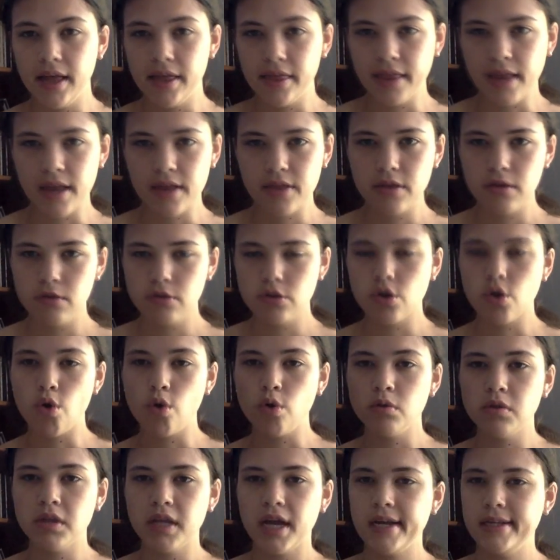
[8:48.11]
like, those
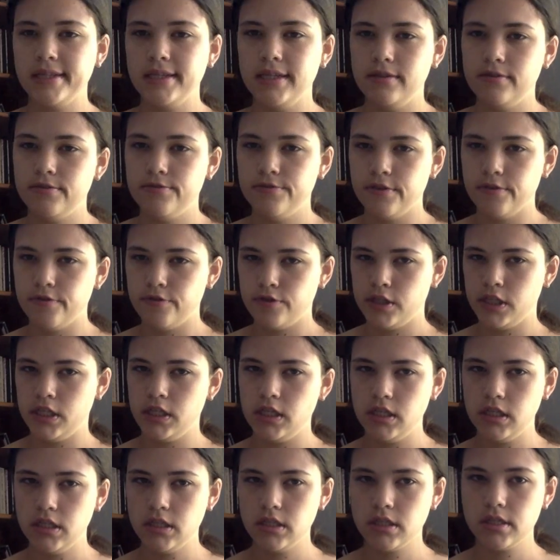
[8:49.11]
old
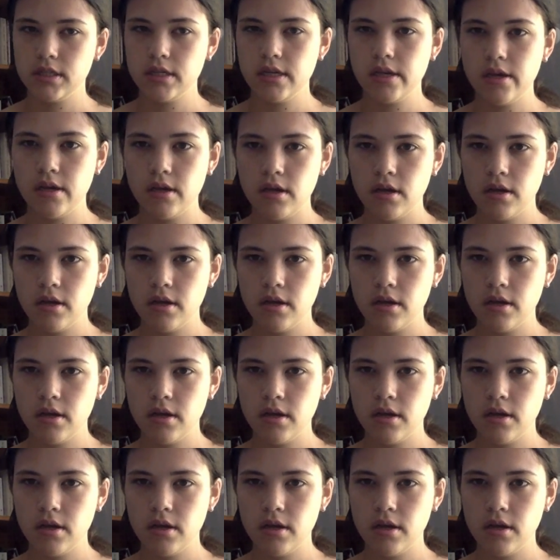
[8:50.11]
1950s